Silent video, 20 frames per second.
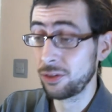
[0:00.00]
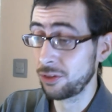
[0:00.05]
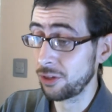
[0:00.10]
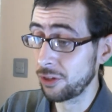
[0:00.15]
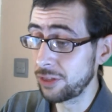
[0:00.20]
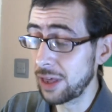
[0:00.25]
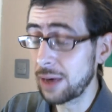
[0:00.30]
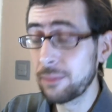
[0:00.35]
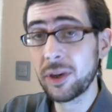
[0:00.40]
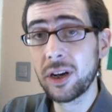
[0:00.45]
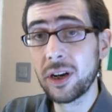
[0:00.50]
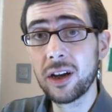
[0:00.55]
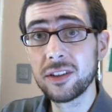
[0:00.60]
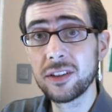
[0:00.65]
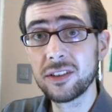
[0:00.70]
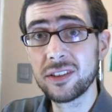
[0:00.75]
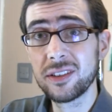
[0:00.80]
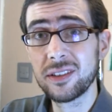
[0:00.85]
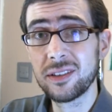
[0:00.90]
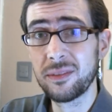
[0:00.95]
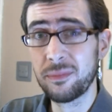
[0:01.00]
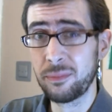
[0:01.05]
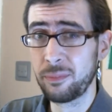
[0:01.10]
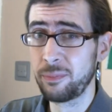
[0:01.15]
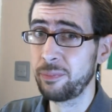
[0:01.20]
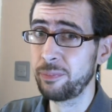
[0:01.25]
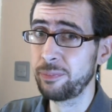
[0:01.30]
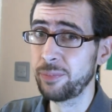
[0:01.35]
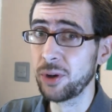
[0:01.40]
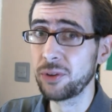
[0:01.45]
the them and us
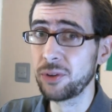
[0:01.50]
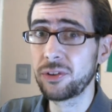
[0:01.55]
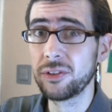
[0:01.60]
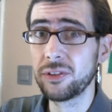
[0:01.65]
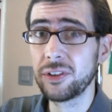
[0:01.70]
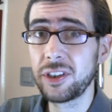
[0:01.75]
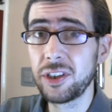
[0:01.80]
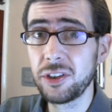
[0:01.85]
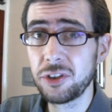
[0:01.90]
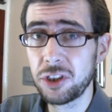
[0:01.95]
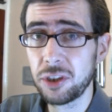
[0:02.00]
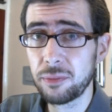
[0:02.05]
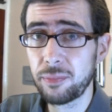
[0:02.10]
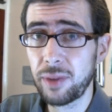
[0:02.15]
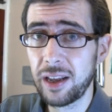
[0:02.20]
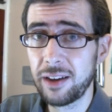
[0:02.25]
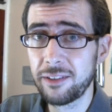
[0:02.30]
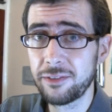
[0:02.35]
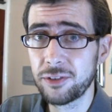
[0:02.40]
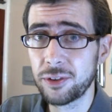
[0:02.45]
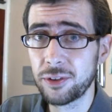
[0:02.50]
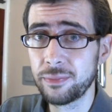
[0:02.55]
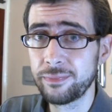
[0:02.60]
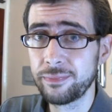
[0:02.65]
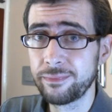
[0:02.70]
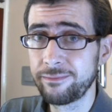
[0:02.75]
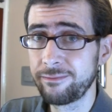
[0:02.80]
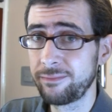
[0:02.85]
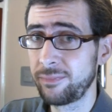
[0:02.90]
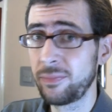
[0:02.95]
both on the YouTube
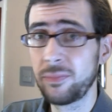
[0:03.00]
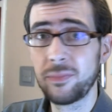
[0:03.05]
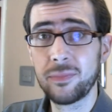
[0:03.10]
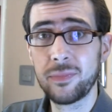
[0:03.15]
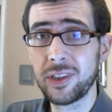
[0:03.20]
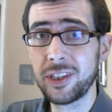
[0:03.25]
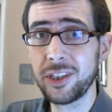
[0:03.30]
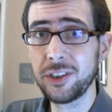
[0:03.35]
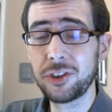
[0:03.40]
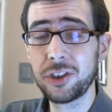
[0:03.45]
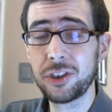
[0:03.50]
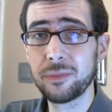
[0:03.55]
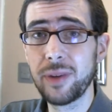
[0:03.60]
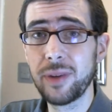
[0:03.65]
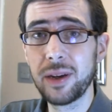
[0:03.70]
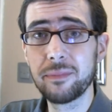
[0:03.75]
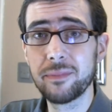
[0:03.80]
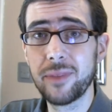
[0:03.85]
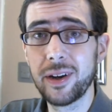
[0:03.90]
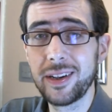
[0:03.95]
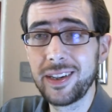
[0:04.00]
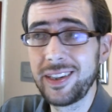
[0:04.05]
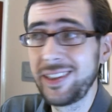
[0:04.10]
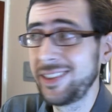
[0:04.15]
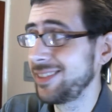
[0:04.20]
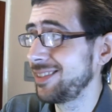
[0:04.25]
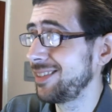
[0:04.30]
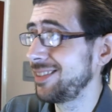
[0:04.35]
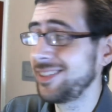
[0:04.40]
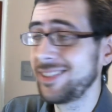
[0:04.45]
platform. YouTube make
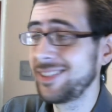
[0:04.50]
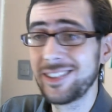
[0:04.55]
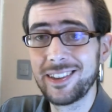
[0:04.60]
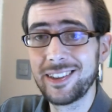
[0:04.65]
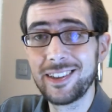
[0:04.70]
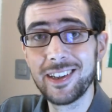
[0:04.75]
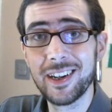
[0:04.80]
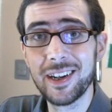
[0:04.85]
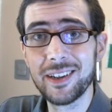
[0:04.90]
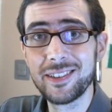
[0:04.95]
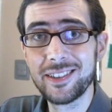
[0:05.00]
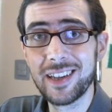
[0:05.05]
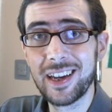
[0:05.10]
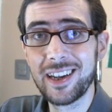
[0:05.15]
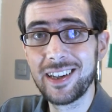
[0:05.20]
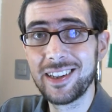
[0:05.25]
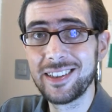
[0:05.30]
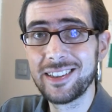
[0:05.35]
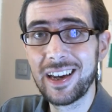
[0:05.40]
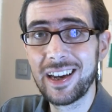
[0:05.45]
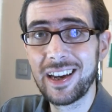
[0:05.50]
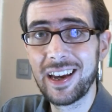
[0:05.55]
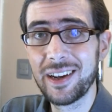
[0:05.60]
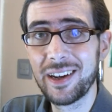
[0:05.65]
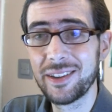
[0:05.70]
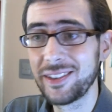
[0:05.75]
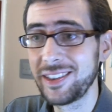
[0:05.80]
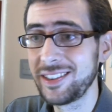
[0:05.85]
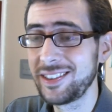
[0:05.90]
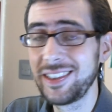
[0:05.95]
money, you know, day in day
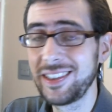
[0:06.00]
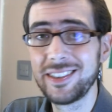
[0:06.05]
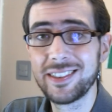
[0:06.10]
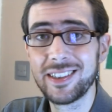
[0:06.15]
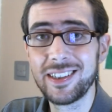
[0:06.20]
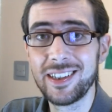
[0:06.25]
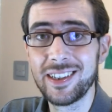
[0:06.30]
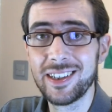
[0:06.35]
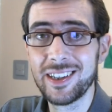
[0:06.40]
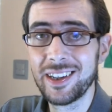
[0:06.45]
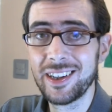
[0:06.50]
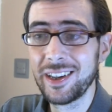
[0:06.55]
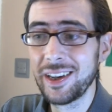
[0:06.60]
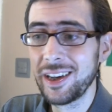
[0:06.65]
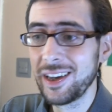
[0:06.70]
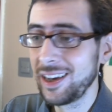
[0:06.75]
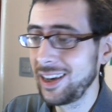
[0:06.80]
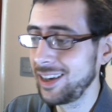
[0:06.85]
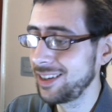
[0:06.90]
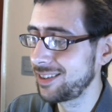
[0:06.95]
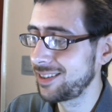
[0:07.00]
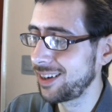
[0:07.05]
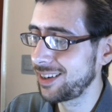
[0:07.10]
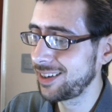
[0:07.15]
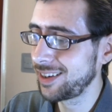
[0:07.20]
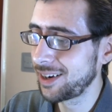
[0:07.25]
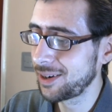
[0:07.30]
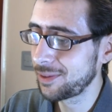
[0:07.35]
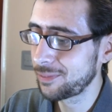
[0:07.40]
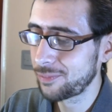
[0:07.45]
out. It's easy. It's
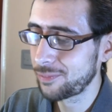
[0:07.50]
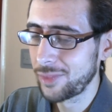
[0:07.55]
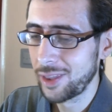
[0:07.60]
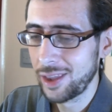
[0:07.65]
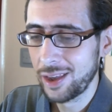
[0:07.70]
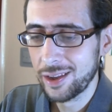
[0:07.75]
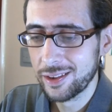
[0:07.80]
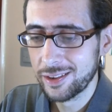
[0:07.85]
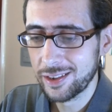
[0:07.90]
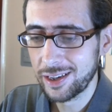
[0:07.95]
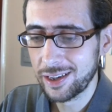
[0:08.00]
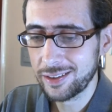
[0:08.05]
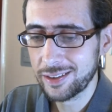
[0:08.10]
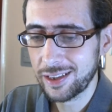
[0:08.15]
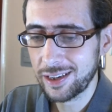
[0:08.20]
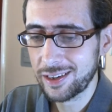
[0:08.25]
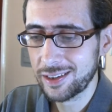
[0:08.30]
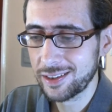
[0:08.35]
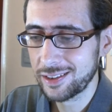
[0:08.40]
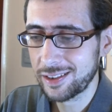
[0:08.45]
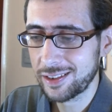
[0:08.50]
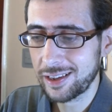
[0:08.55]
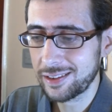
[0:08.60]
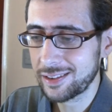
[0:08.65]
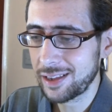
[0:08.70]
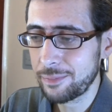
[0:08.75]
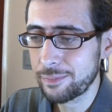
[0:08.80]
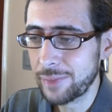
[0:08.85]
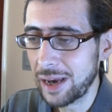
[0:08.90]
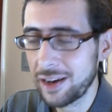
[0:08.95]
like you know, they they they
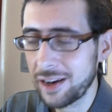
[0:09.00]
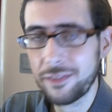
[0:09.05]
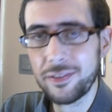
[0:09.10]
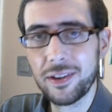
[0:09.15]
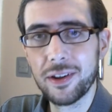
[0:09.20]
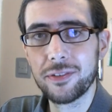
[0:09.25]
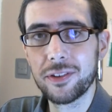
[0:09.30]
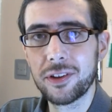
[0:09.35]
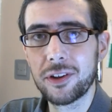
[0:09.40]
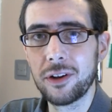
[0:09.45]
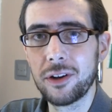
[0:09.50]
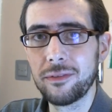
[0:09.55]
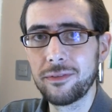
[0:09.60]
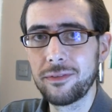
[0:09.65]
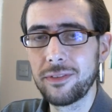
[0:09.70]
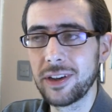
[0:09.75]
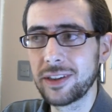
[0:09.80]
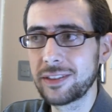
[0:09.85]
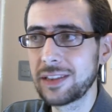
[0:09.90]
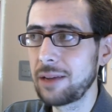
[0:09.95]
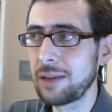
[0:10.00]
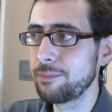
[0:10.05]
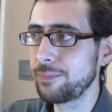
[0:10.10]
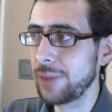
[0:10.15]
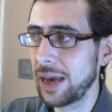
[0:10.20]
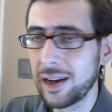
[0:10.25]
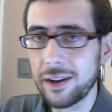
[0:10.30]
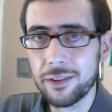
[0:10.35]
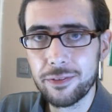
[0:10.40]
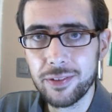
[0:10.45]
they benefit off the conflict. They
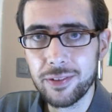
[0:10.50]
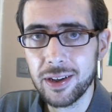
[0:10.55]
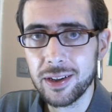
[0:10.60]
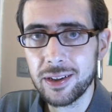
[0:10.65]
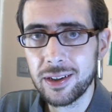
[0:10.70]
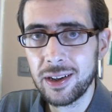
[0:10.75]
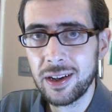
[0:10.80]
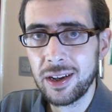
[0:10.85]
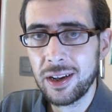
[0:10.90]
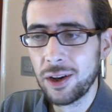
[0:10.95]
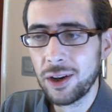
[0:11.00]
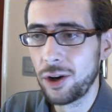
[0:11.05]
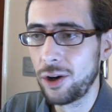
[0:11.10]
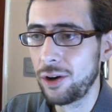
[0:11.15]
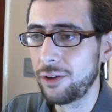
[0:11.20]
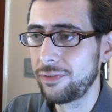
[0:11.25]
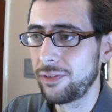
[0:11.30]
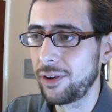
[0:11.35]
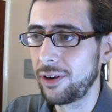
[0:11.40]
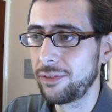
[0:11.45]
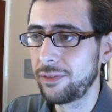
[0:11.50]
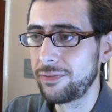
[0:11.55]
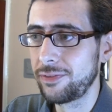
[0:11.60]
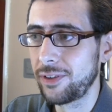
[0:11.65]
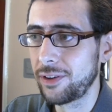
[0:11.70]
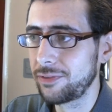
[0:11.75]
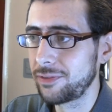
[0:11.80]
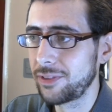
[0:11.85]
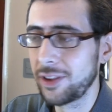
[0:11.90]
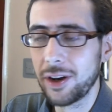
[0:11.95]
benefit off
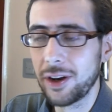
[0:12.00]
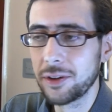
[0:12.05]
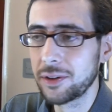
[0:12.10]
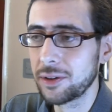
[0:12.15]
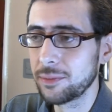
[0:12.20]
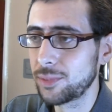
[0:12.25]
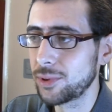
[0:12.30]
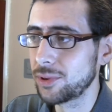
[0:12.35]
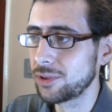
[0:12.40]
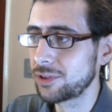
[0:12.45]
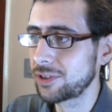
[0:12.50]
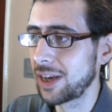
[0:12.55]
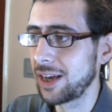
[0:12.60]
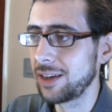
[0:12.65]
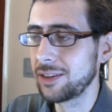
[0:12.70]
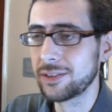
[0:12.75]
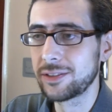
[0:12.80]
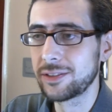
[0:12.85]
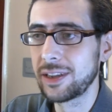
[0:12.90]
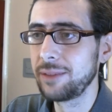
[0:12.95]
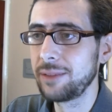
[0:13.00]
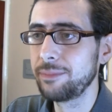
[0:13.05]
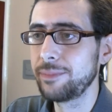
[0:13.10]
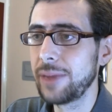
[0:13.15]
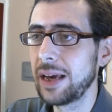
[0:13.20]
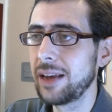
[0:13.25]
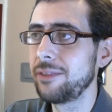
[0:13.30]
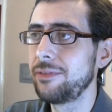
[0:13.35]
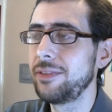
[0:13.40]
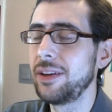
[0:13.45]
off off the Logan Paul scandals. They
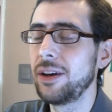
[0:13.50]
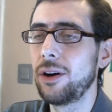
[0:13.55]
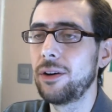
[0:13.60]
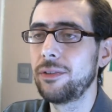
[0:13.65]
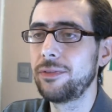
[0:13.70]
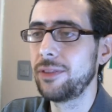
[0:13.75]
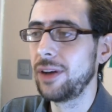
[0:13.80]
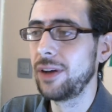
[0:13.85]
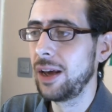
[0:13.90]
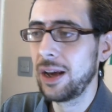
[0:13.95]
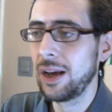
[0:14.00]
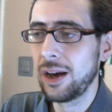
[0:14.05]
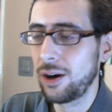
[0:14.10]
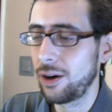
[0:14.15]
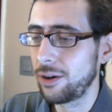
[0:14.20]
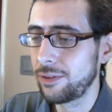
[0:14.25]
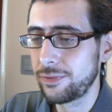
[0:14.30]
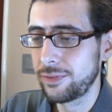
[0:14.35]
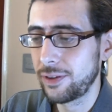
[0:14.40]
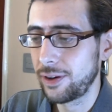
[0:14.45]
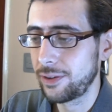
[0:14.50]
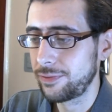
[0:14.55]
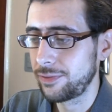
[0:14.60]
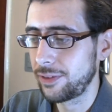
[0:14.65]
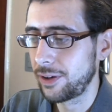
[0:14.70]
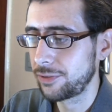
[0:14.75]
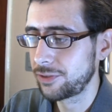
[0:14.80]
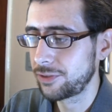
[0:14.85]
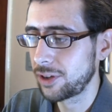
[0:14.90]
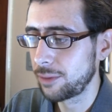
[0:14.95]
benefit off off
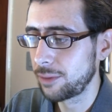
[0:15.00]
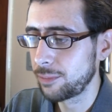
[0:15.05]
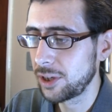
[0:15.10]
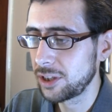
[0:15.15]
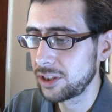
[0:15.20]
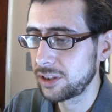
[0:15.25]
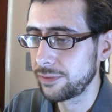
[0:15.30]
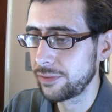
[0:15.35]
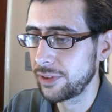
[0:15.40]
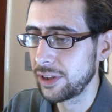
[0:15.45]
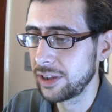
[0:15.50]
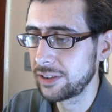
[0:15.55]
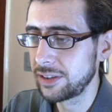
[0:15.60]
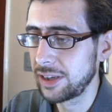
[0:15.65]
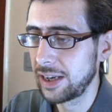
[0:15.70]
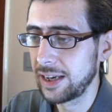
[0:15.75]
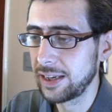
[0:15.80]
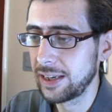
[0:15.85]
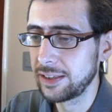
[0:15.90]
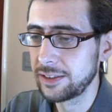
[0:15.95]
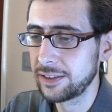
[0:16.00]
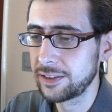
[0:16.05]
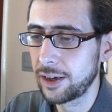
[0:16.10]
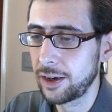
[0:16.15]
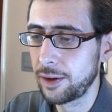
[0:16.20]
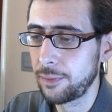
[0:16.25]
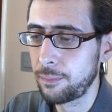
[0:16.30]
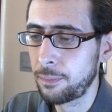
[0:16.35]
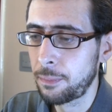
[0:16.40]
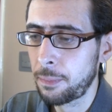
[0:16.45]
off off so much of this. And
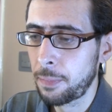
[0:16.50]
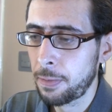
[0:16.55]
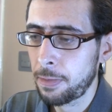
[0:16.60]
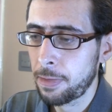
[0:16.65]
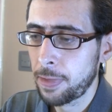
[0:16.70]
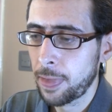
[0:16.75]
um,